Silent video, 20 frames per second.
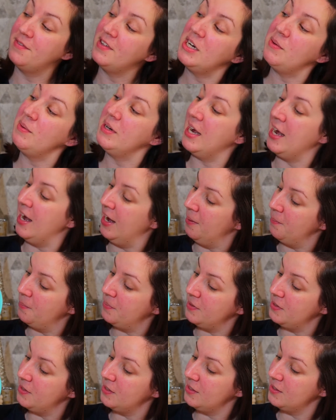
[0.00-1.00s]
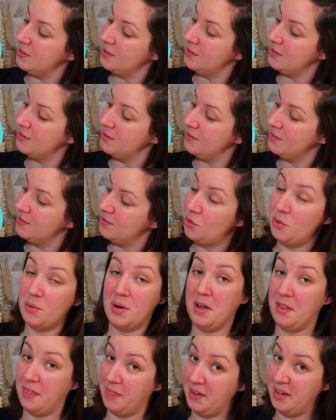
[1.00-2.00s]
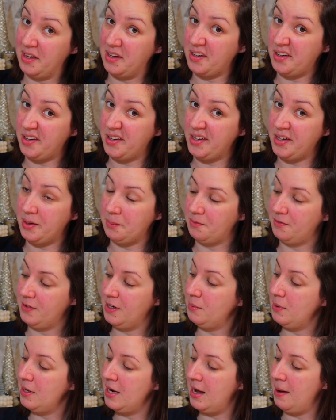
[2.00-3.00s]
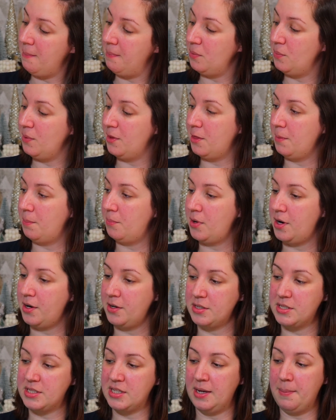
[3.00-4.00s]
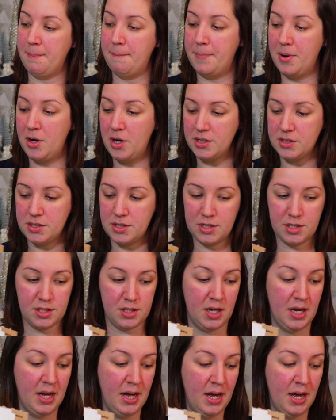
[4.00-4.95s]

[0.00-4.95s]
very happy, or I think I am very happy with the products I bought.